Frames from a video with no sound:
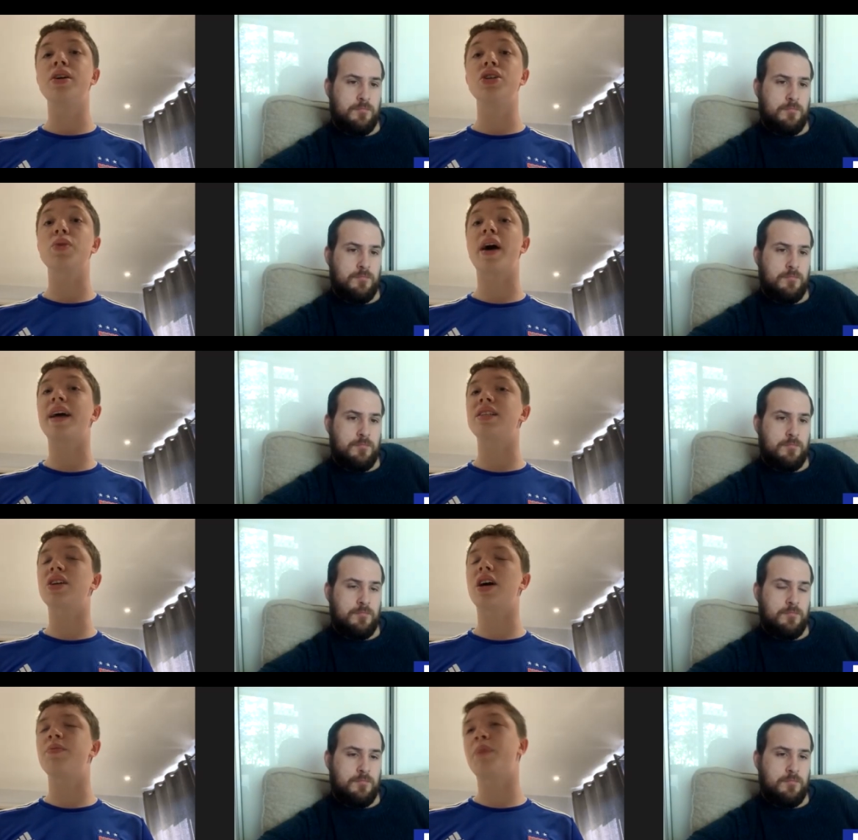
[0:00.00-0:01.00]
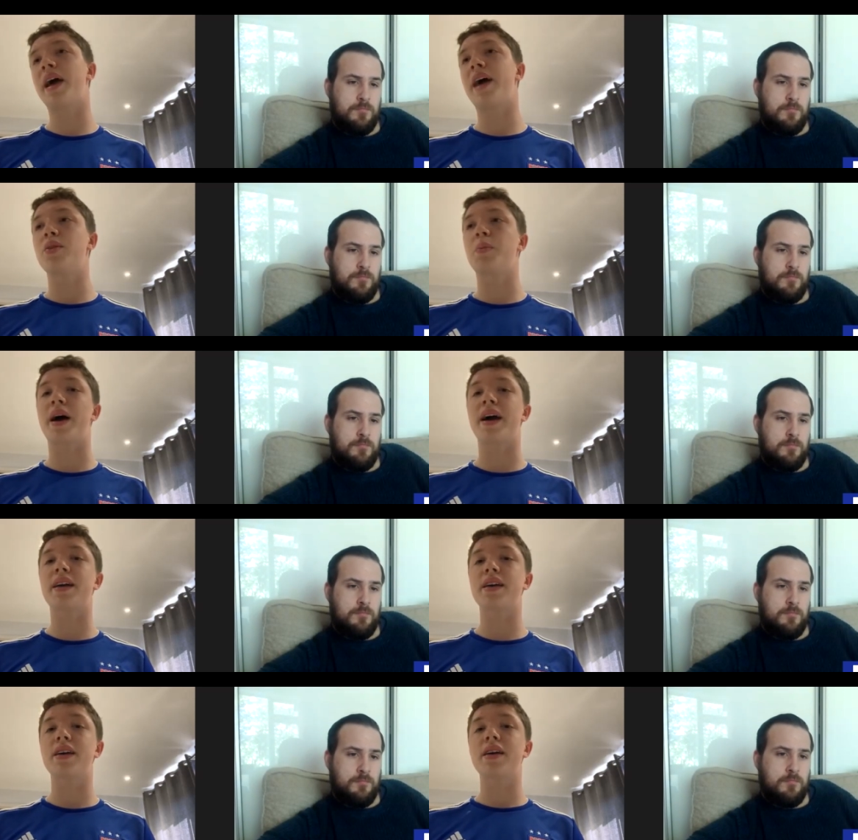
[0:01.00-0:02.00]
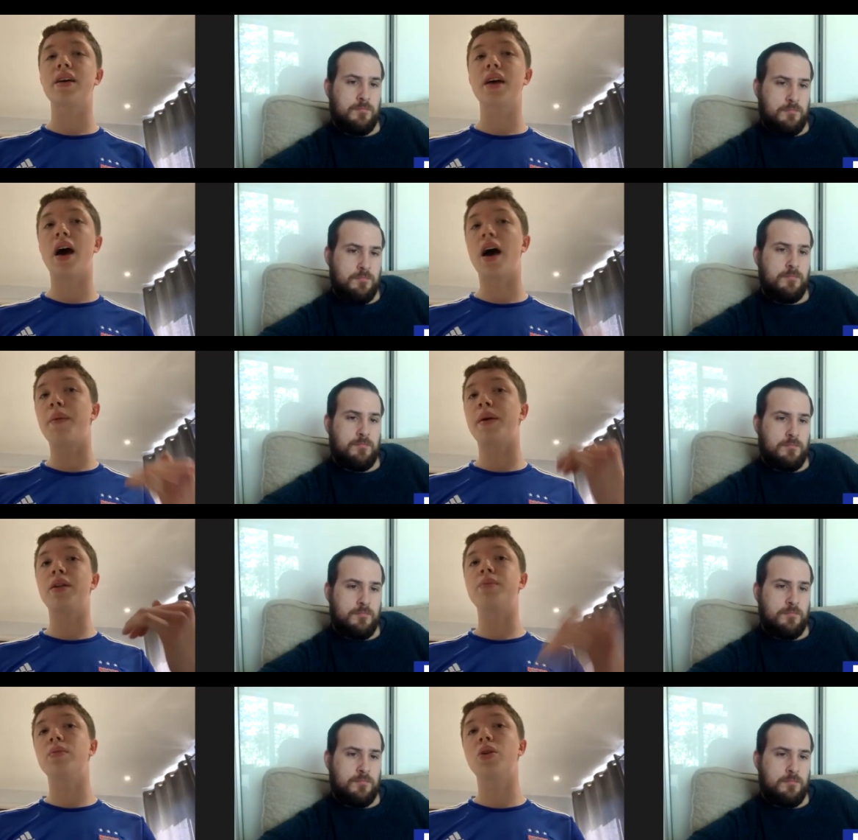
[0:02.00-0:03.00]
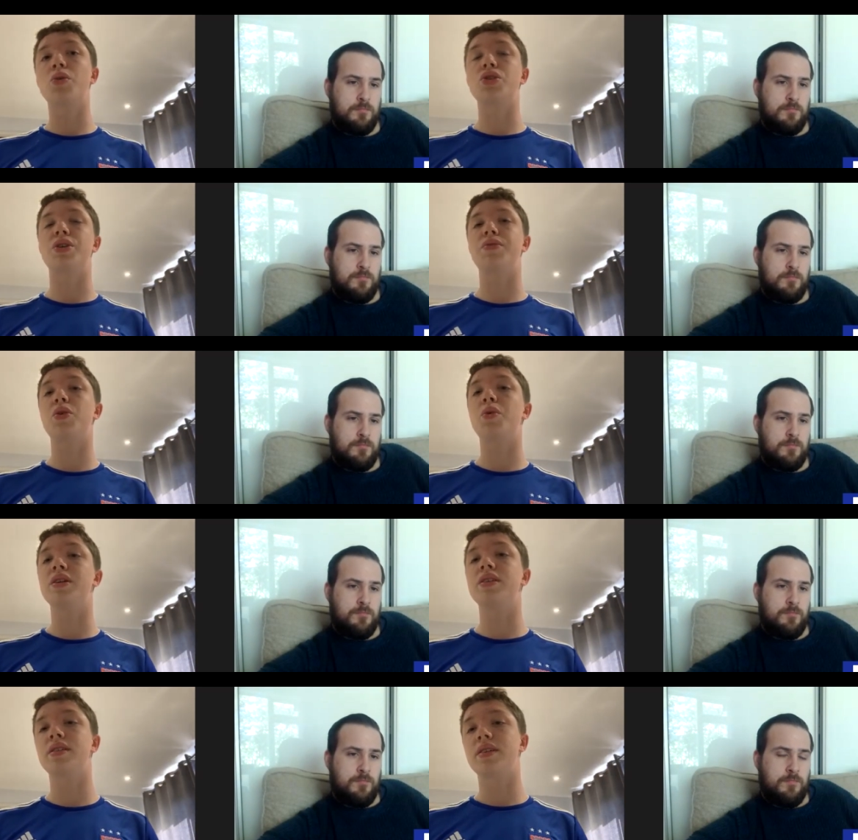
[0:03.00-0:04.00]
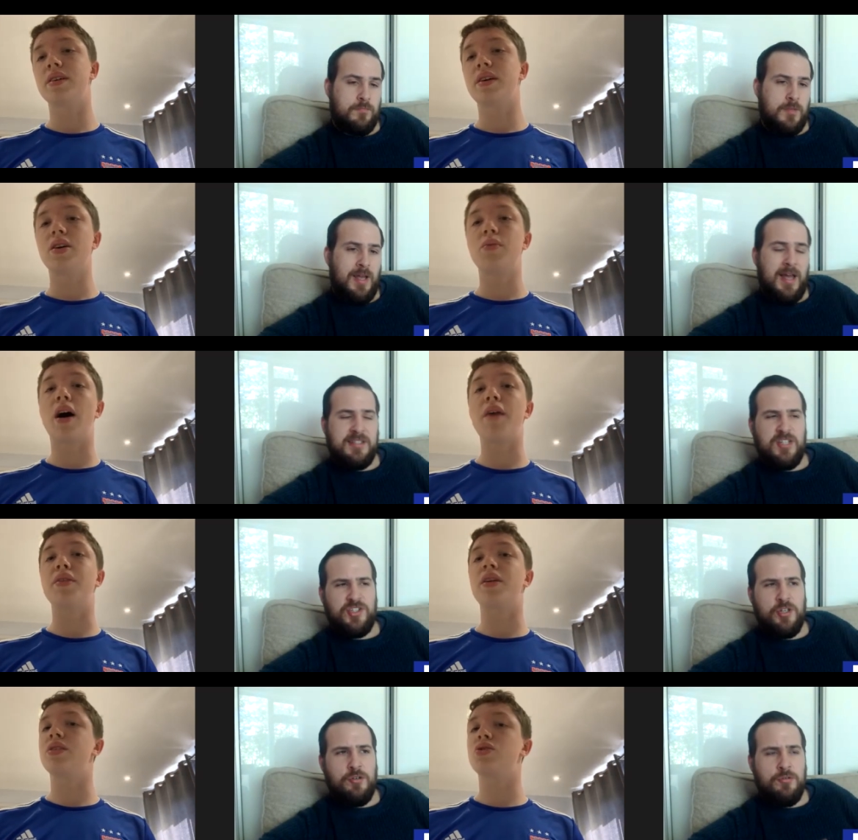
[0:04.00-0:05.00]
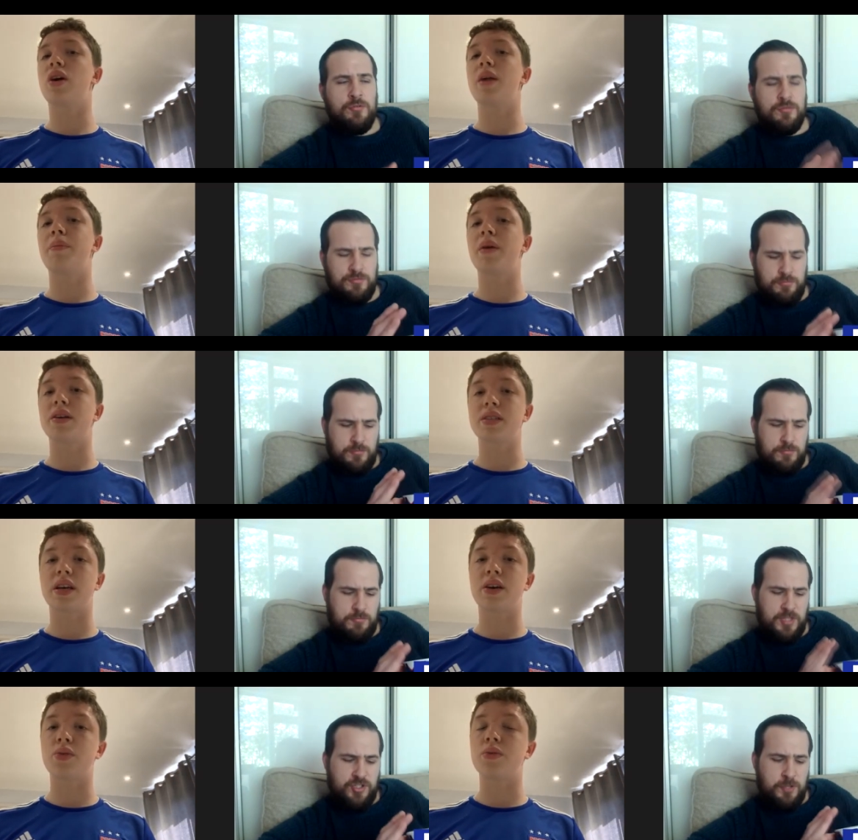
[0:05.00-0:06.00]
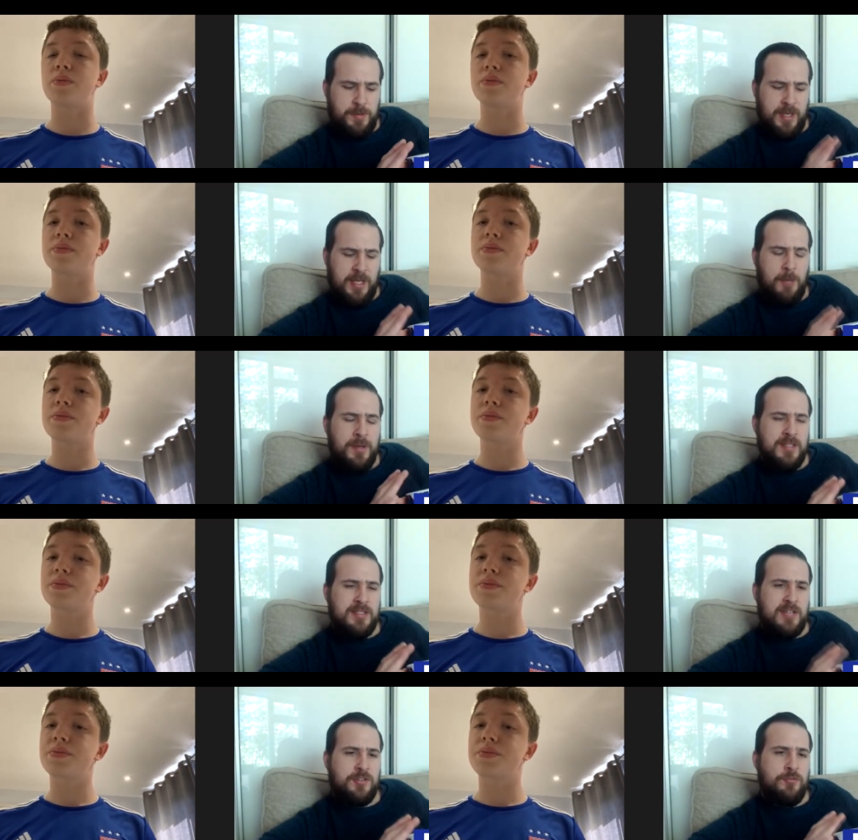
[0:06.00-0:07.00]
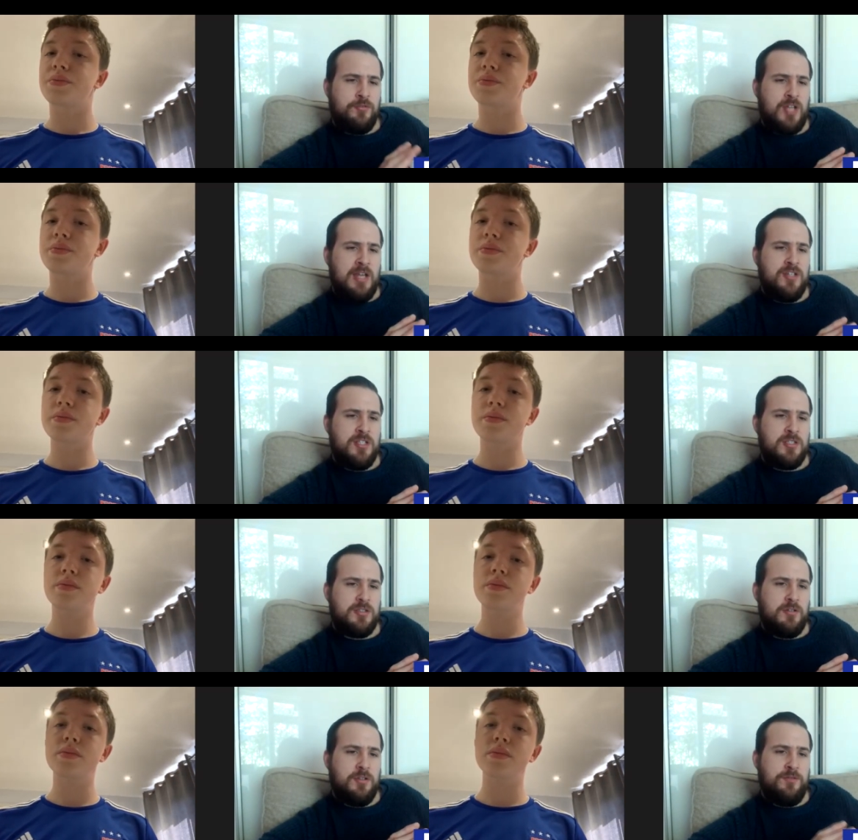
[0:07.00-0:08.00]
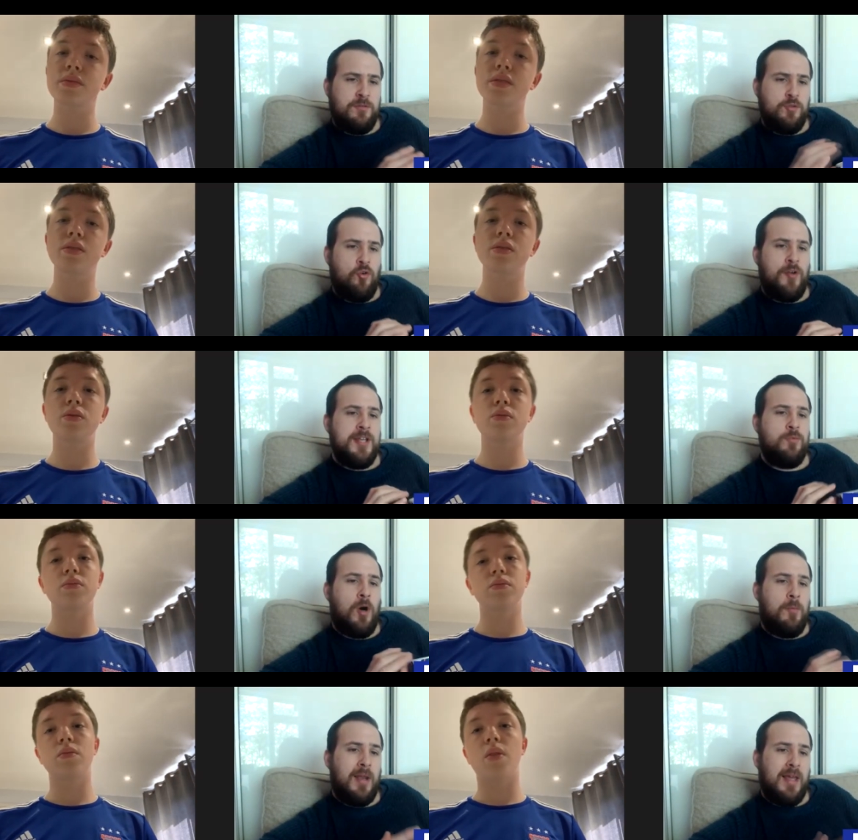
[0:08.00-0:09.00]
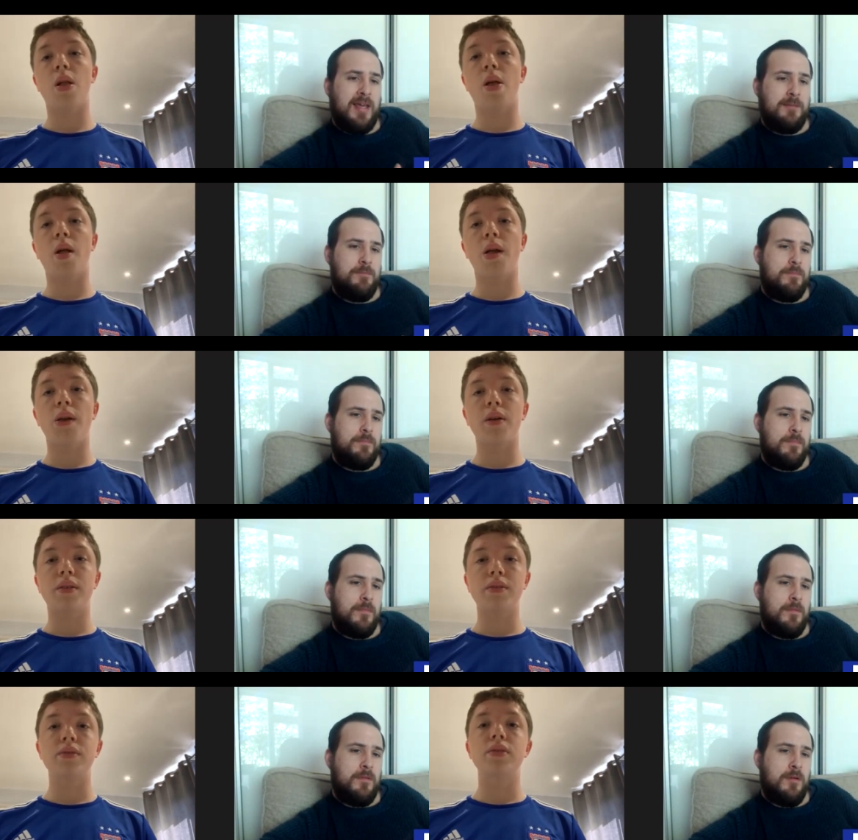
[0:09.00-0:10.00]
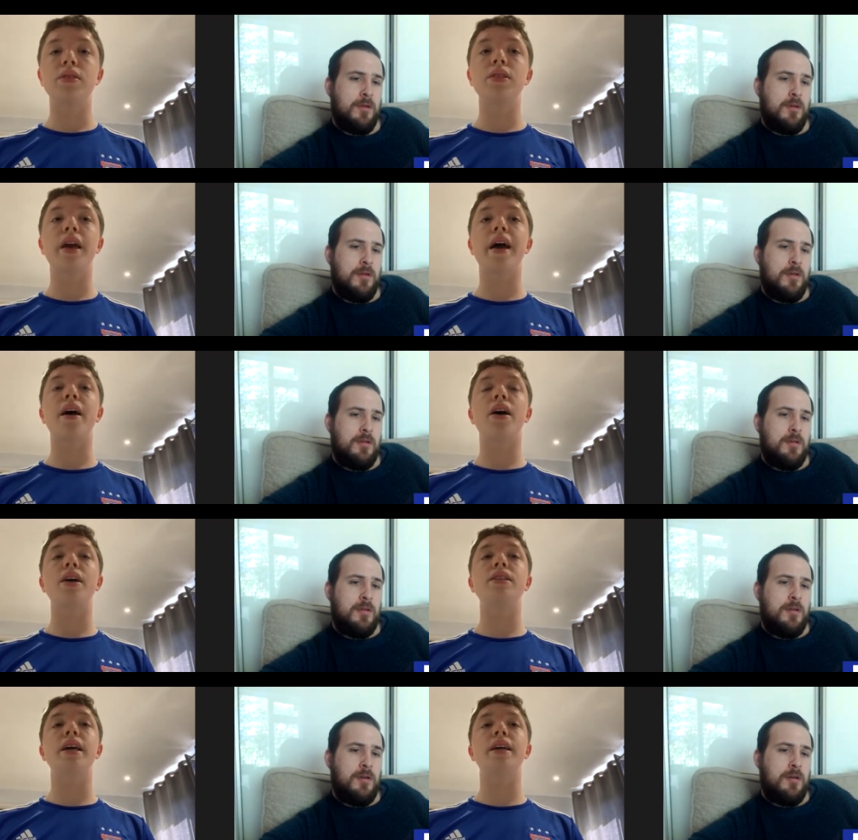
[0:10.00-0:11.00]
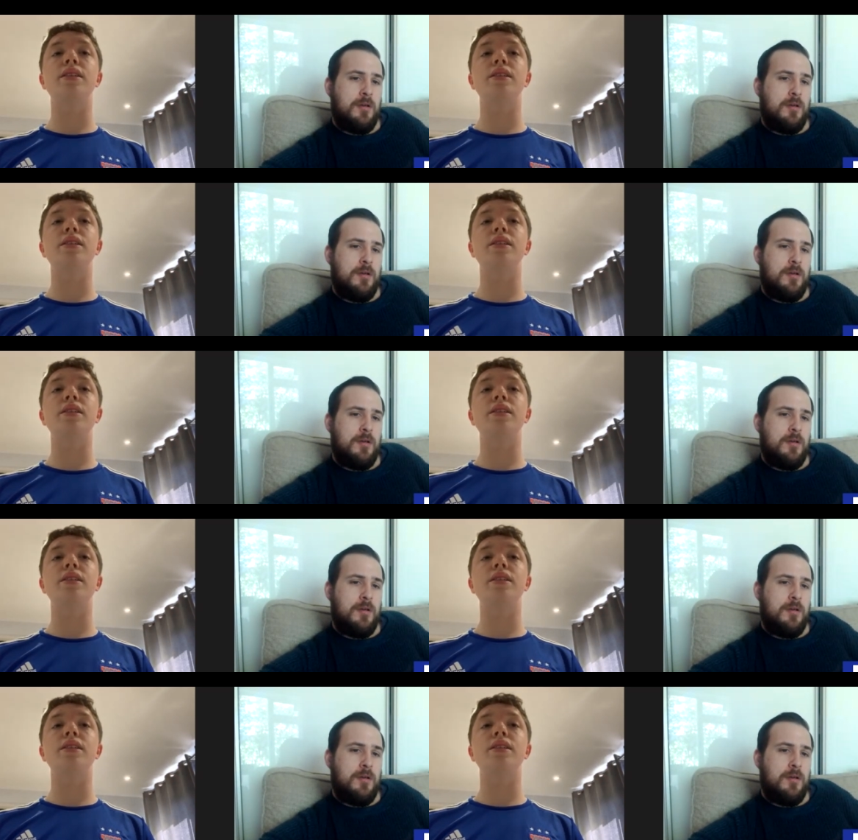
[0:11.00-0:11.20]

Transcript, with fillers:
Speaker 1: So I had to kind of play out the back um, and launch it forward rather did than you, trying to.
Speaker 2: Did you pick up his tactical changes from your end while playing?
Speaker 1: Yeah, I did.